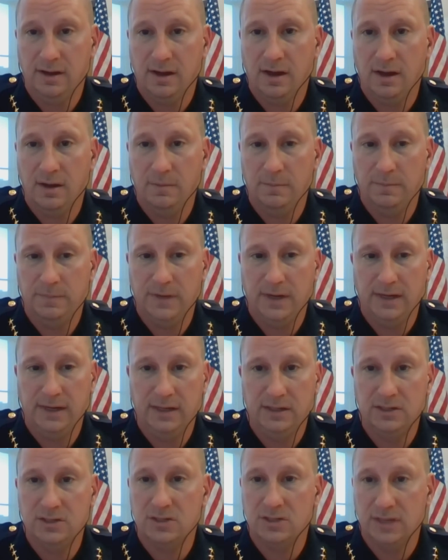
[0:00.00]
Um, they
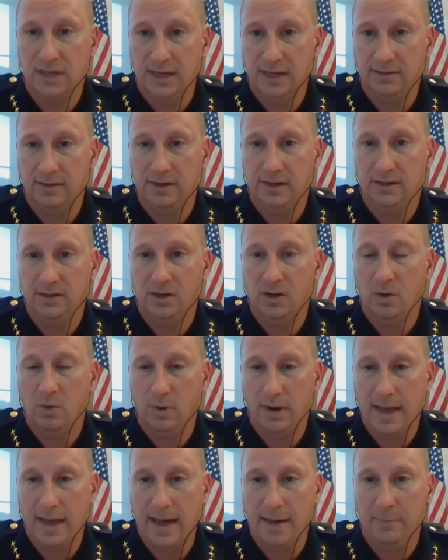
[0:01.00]
need to see it. They need to know
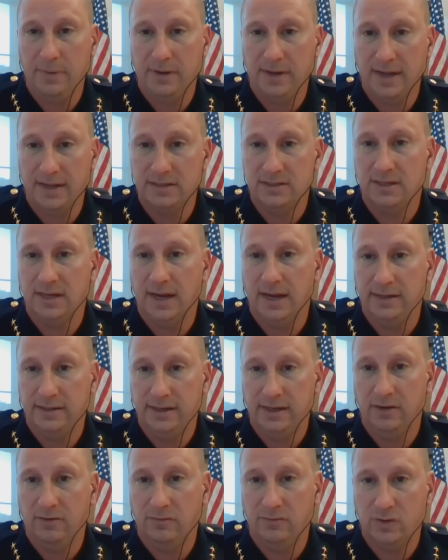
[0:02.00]
what happened. That's the
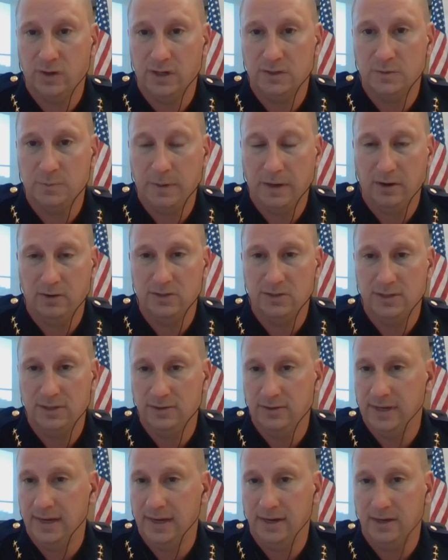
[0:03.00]
idea of transparency.
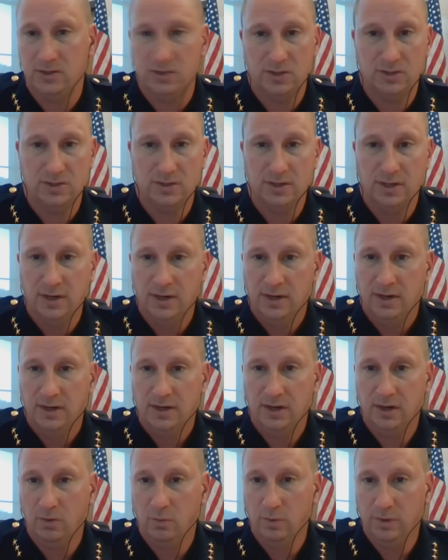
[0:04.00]
You can't just
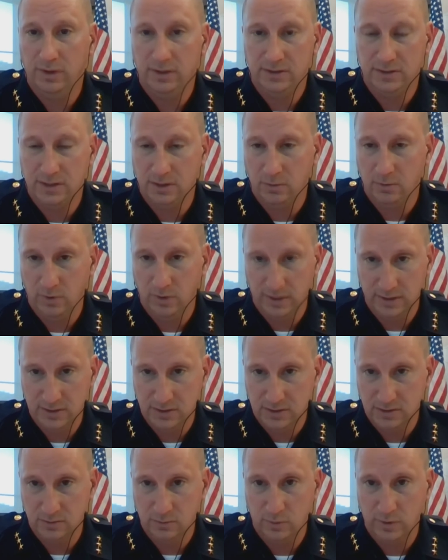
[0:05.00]
you know release it when
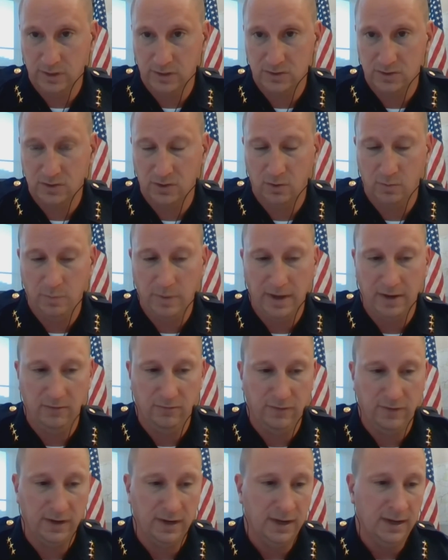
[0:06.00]
it's when it's to your
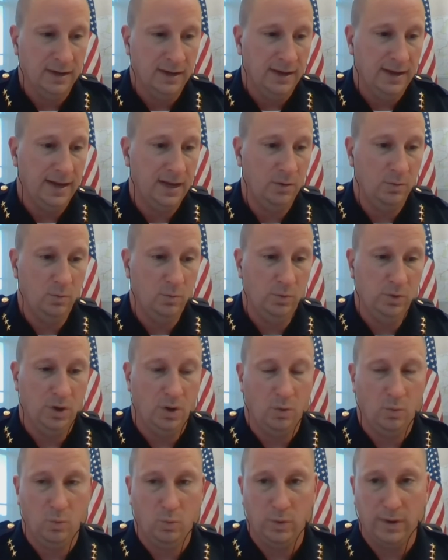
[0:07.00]
benefit. And you
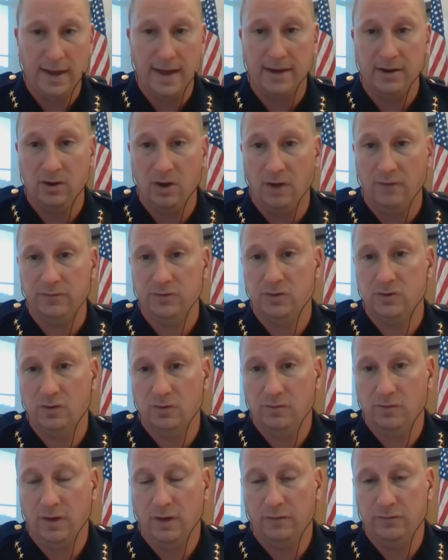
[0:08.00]
know we had an officer
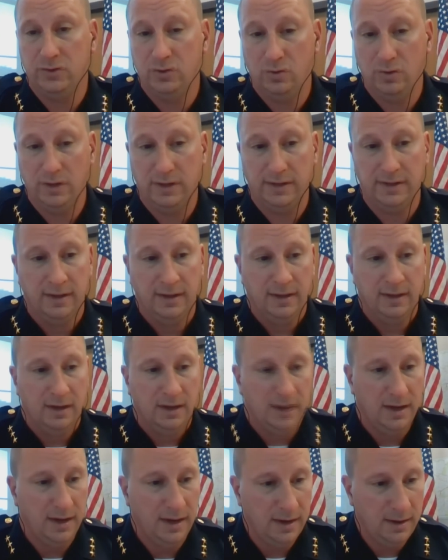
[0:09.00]
involved shooting.
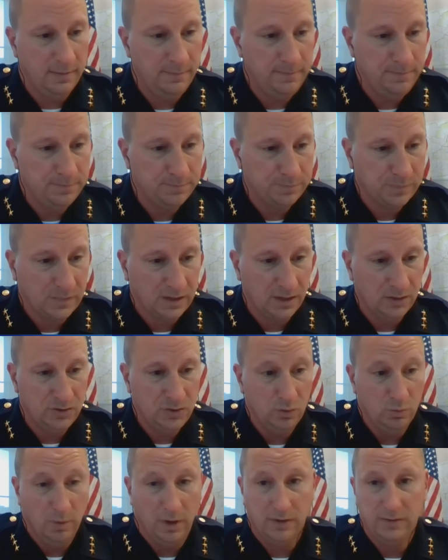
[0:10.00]
Um,
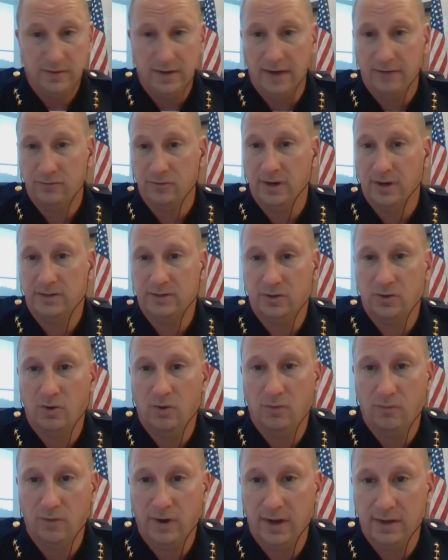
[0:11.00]
two months after I took
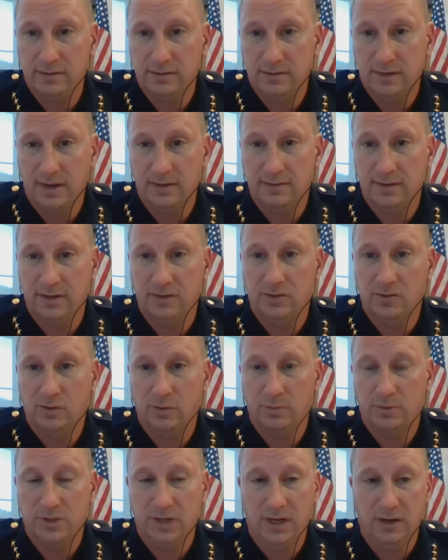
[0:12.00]
over as, as
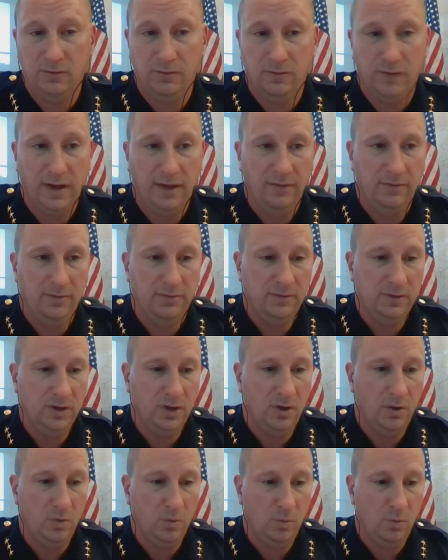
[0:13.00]
interim chief and you
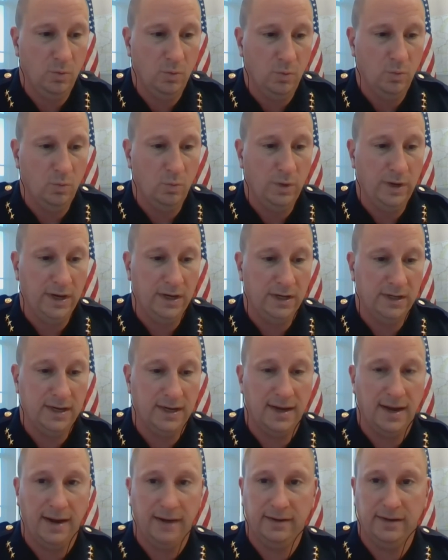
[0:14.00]
know in
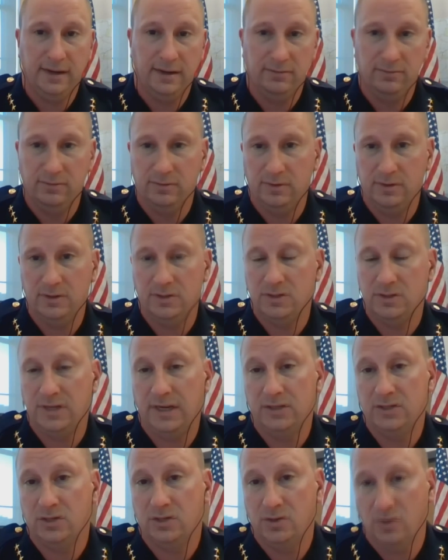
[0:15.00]
Connecticut, the
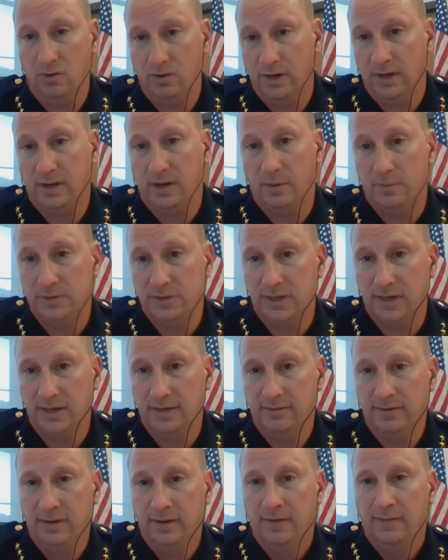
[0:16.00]
state's attorney comes
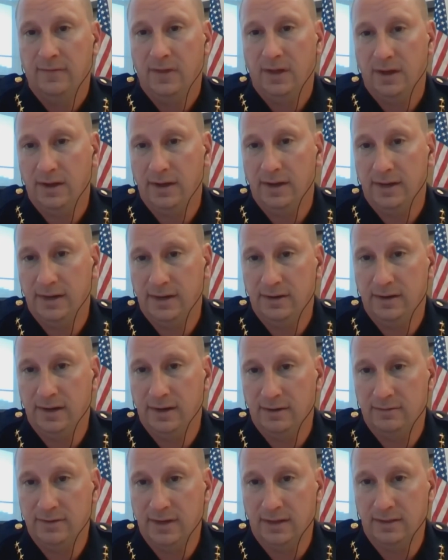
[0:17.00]
in uh, in, a, in
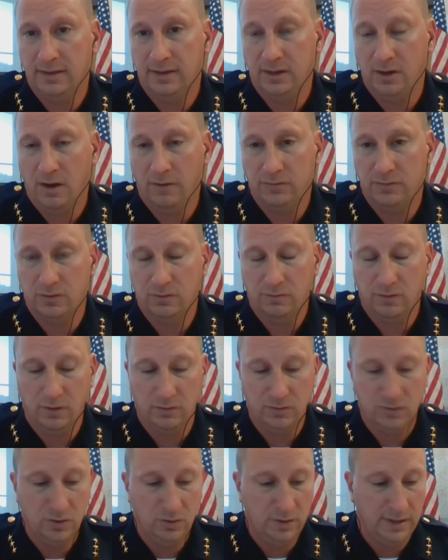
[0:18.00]
a deadly officer-involved
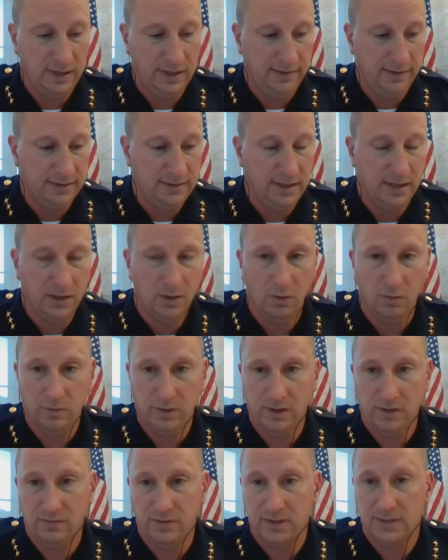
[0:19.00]
shooting, and they take over
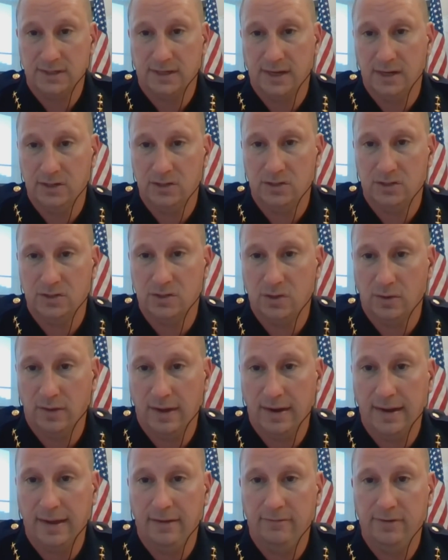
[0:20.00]
the investigation. So
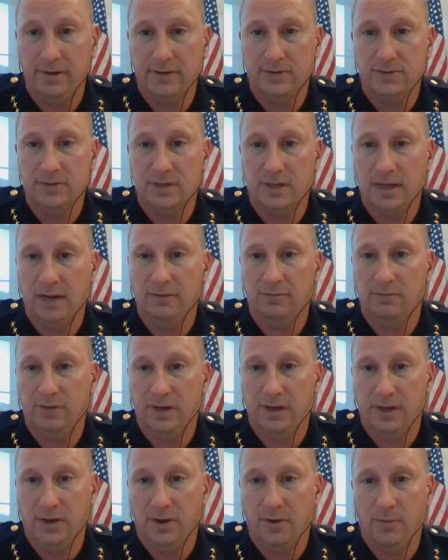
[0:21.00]
that evidence and that
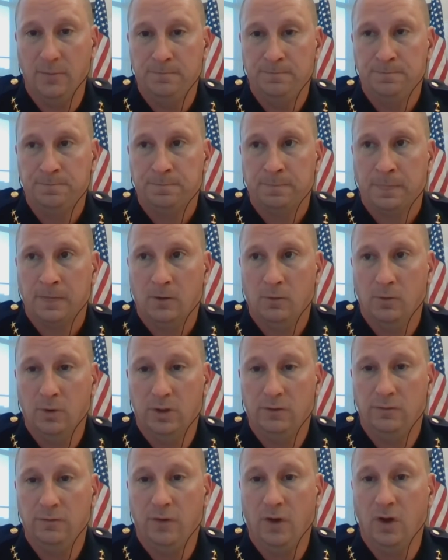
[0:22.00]
video
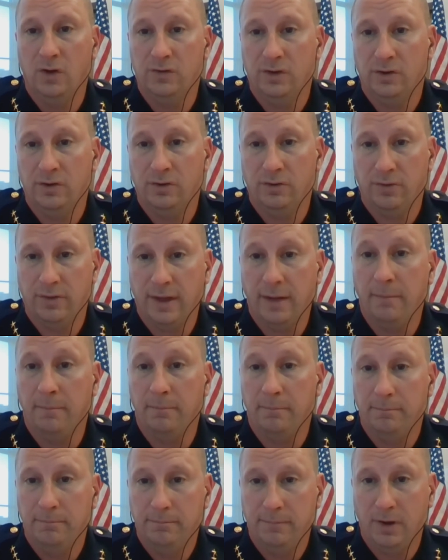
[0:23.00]
really falls under
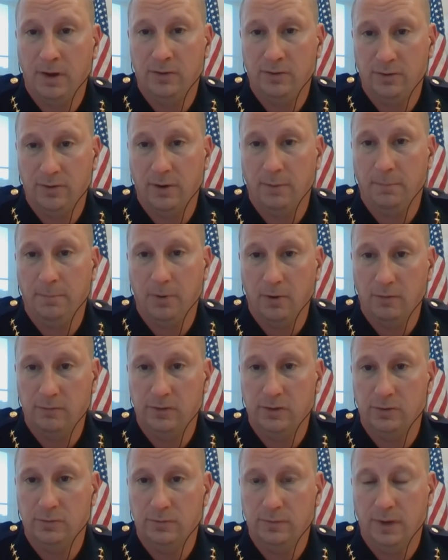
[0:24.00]
them, under their
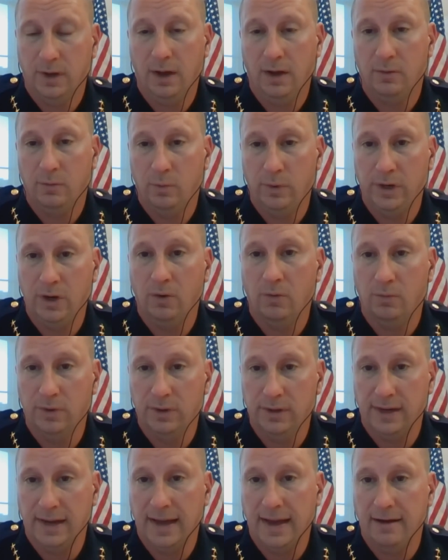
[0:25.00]
purview. Uh, we don't
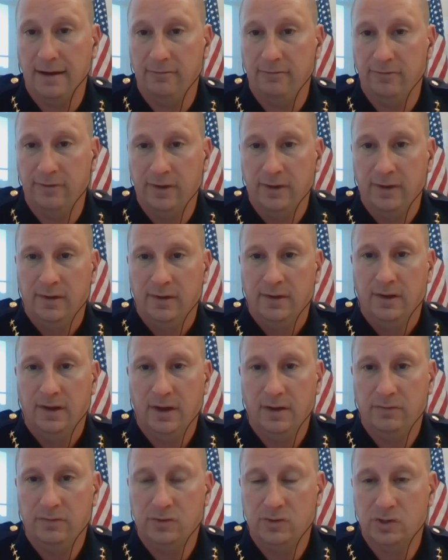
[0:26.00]
really have
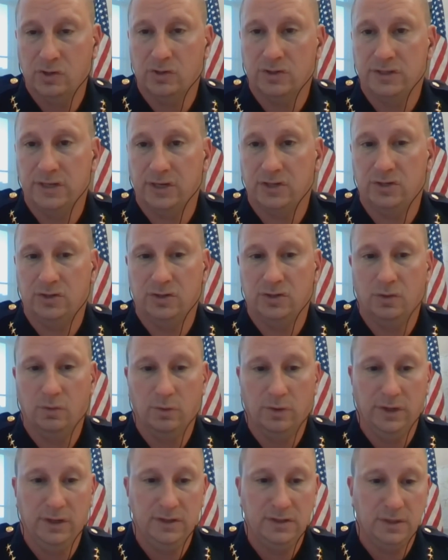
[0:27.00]
uh, the jurisdiction to
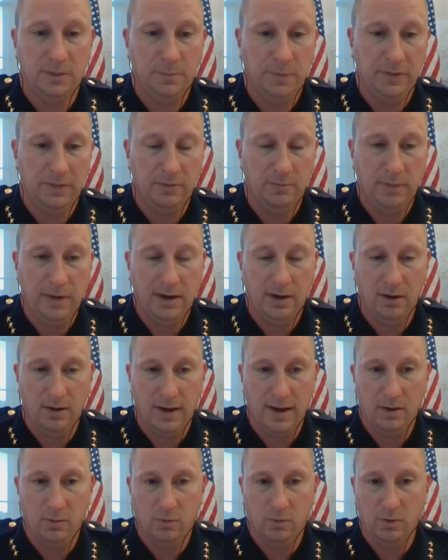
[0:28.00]
release it, but the mayor and
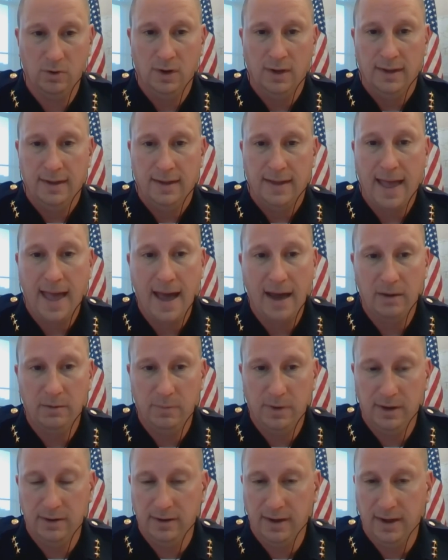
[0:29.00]
I were
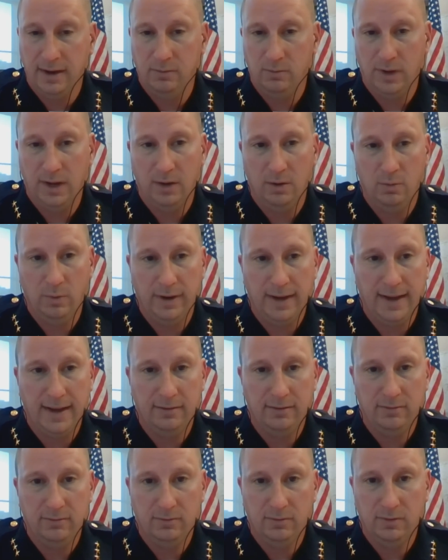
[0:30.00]
adamant, and, and we
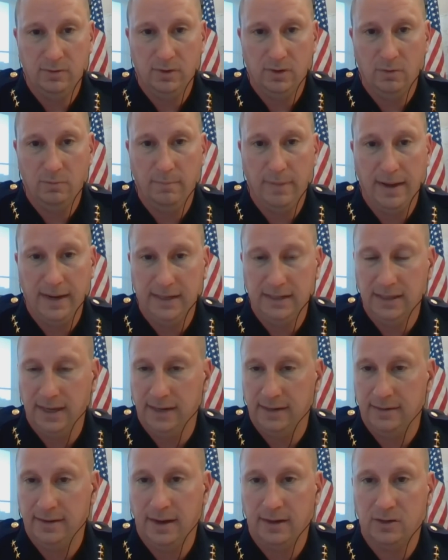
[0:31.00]
had you know many
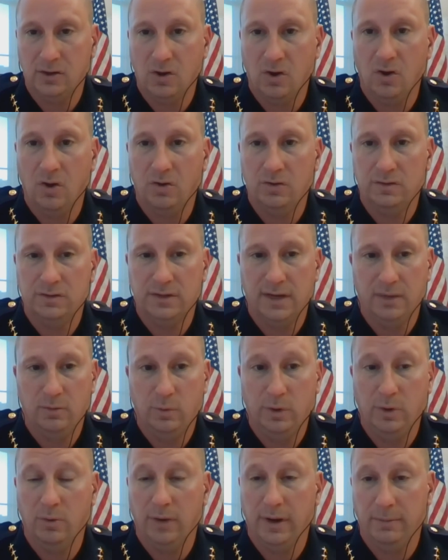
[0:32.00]
late-night calls, and
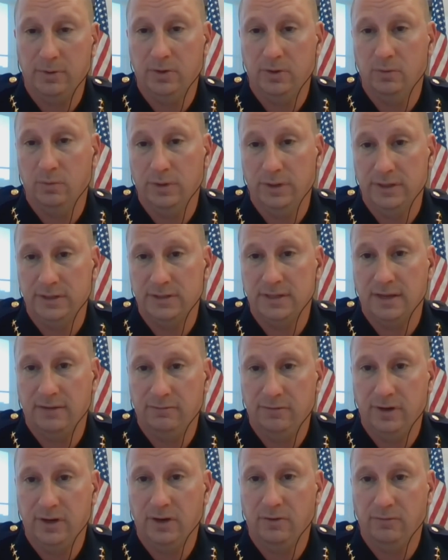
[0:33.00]
we were able to release that
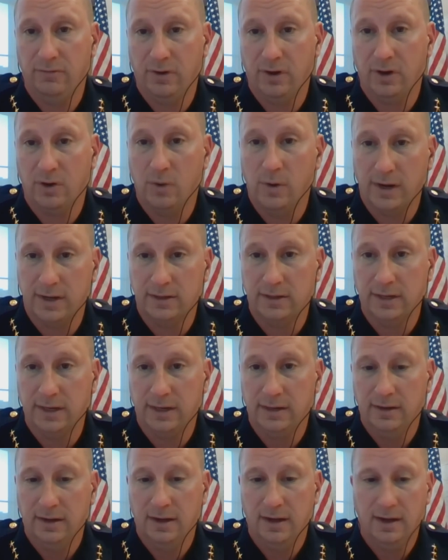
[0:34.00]
video very quickly.
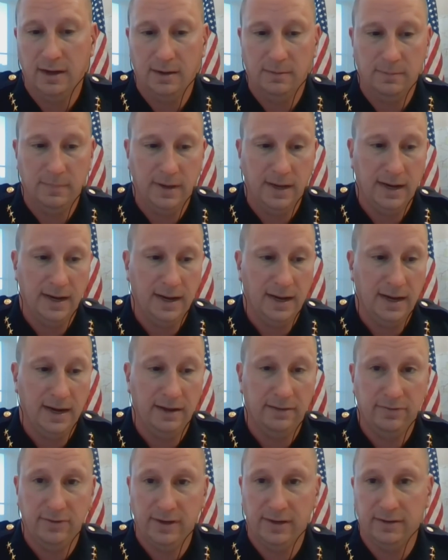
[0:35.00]
Um, and, I, and I
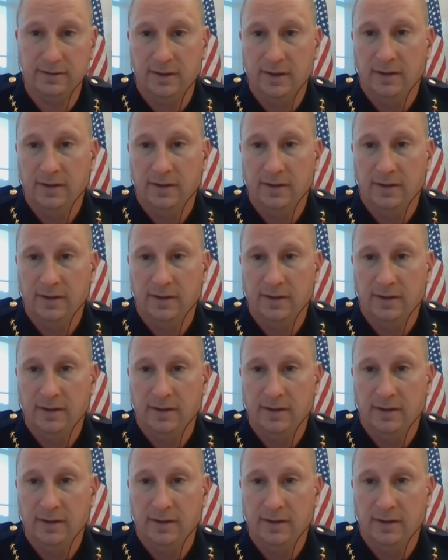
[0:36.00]
think